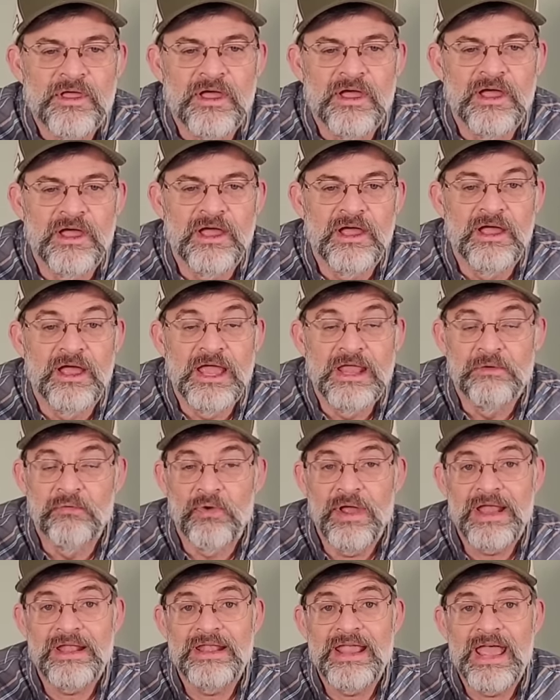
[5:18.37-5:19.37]
Uh,
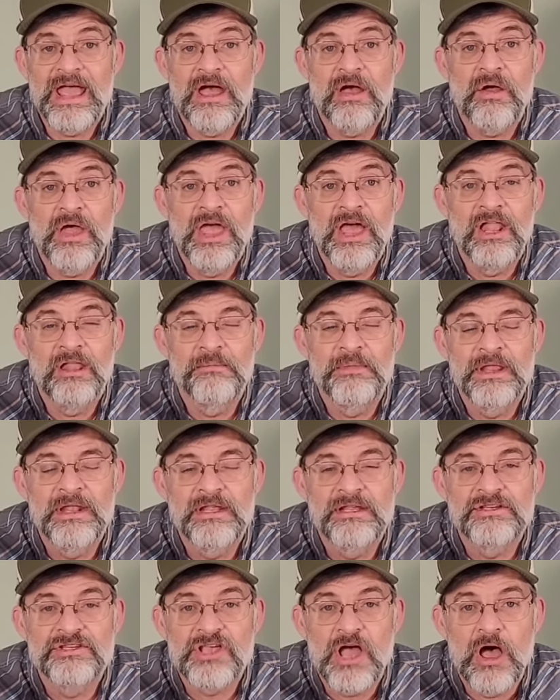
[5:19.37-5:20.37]
and right now,
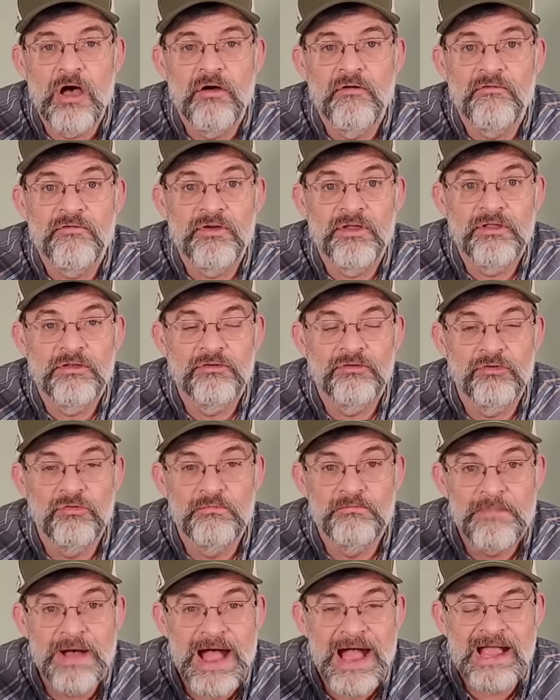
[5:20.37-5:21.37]
LMNT is offering
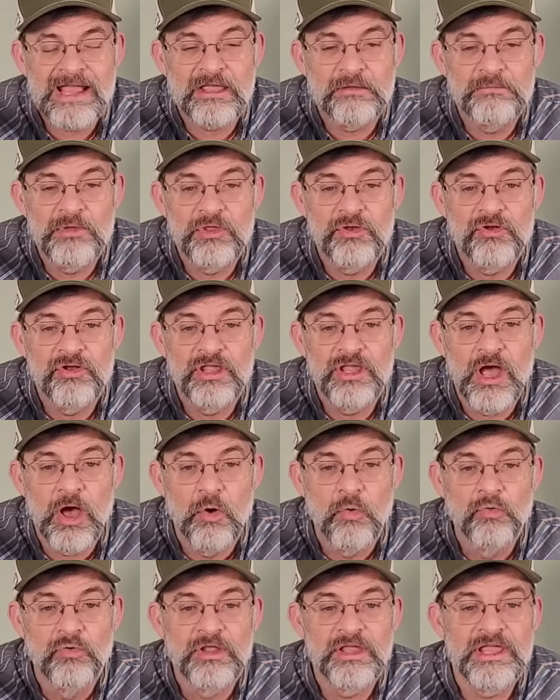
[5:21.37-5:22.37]
to my community
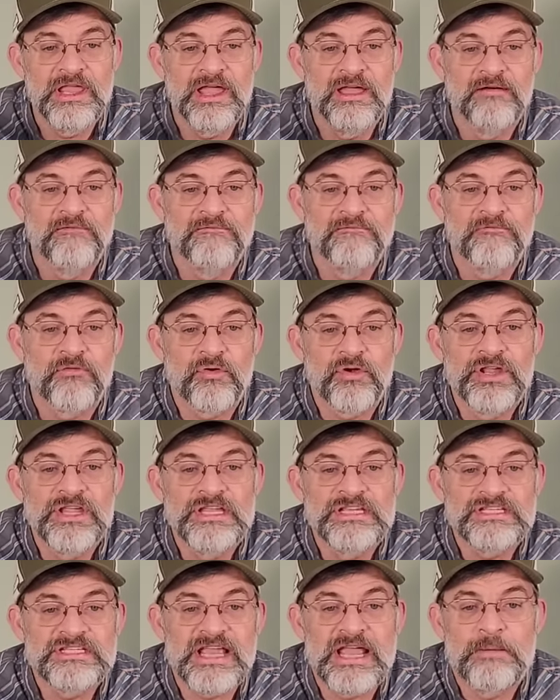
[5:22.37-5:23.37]
only a
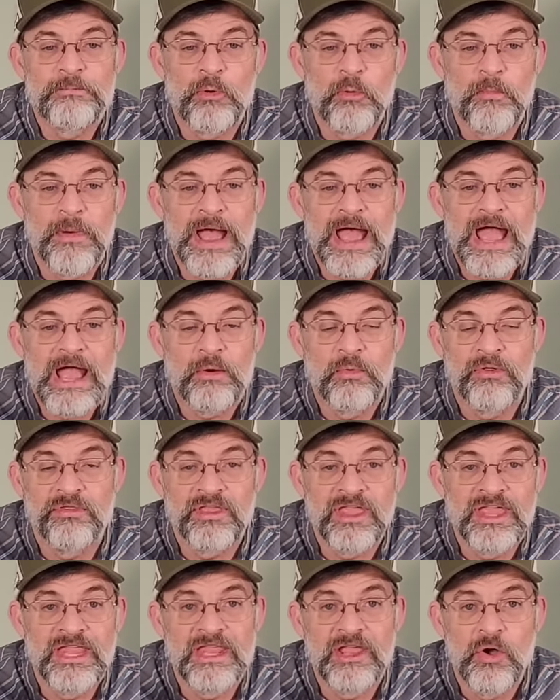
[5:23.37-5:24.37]
free sample pack
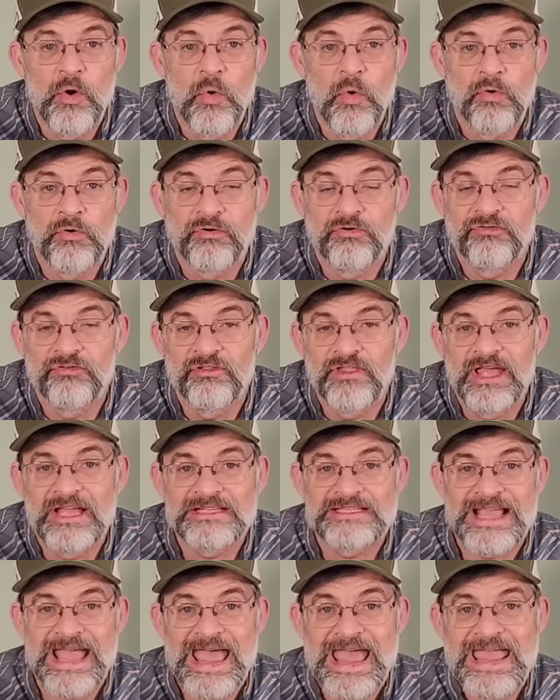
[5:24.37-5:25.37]
with any order. So
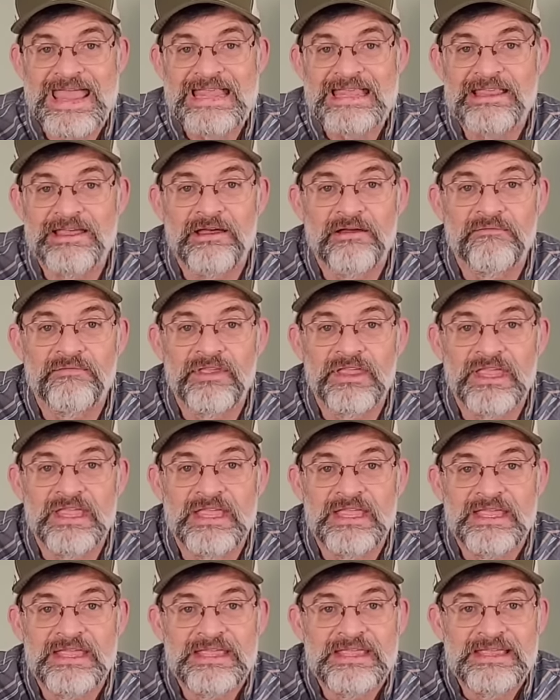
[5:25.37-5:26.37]
that's eight of
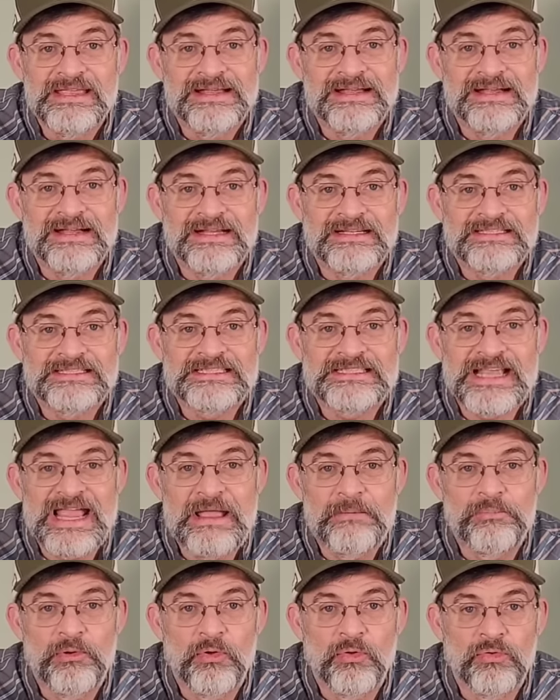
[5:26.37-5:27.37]
the uh,
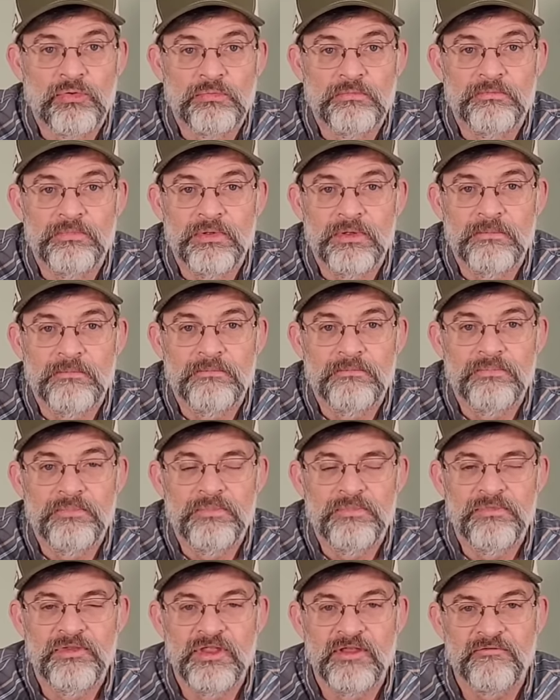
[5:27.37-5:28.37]
sample
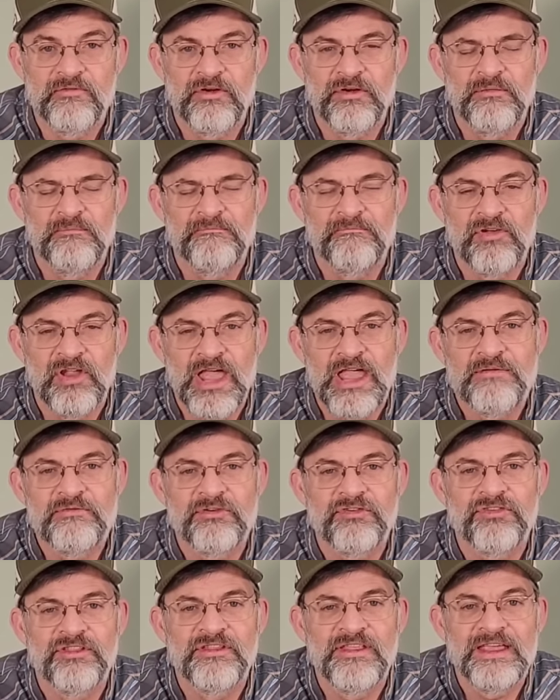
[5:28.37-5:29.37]
different
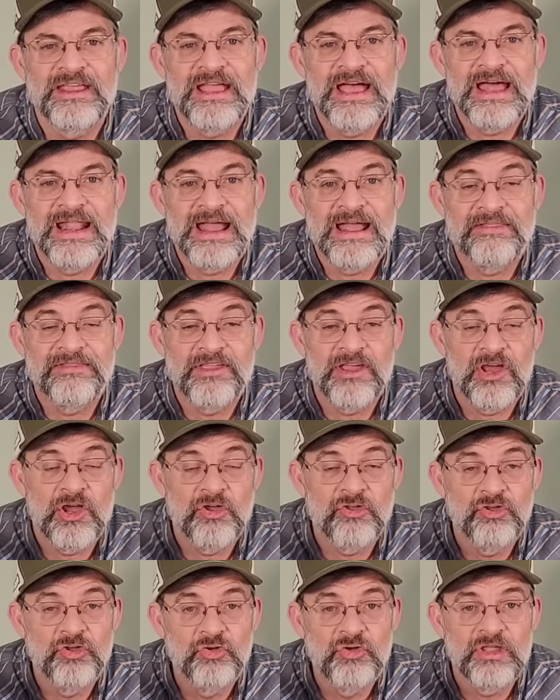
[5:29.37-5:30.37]
flavors that they got out
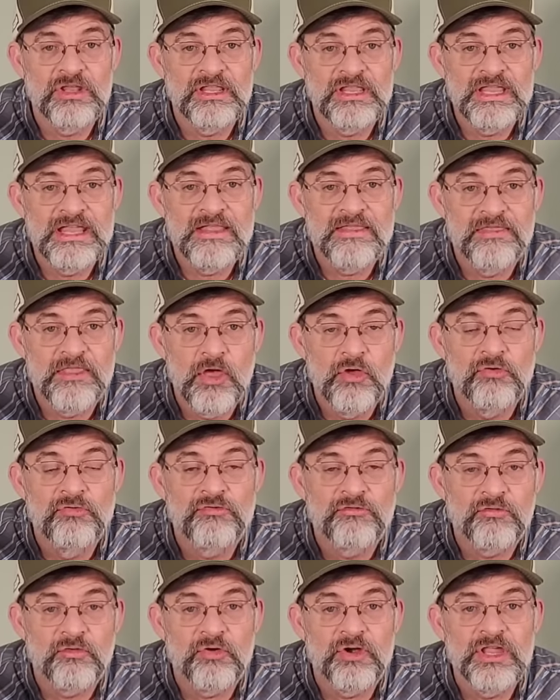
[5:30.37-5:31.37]
there. You can get
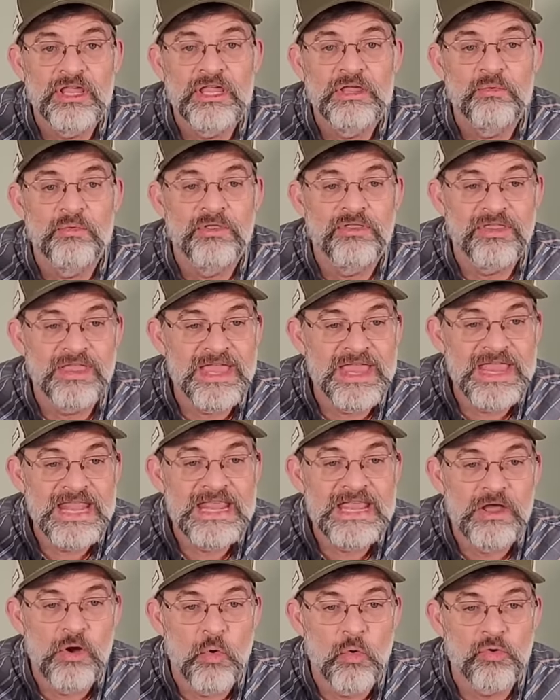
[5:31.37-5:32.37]
those free with
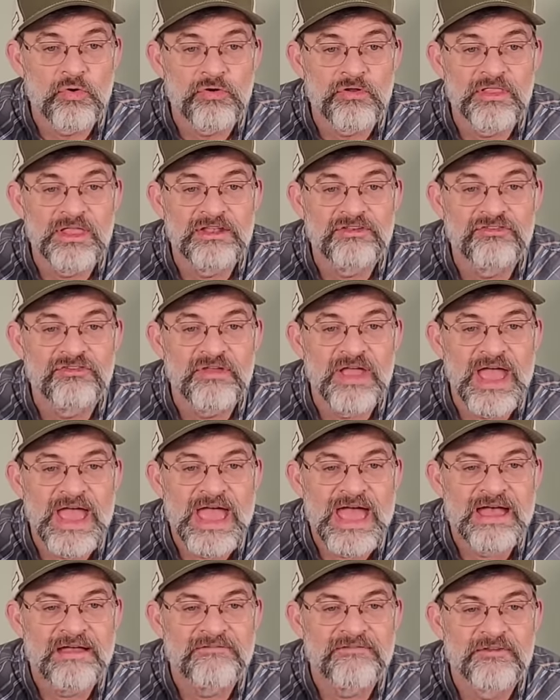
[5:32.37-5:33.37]
any order that you
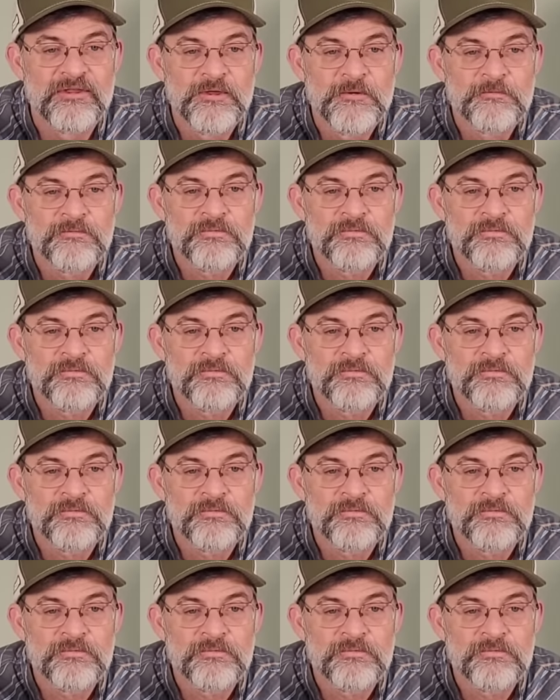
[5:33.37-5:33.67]
have.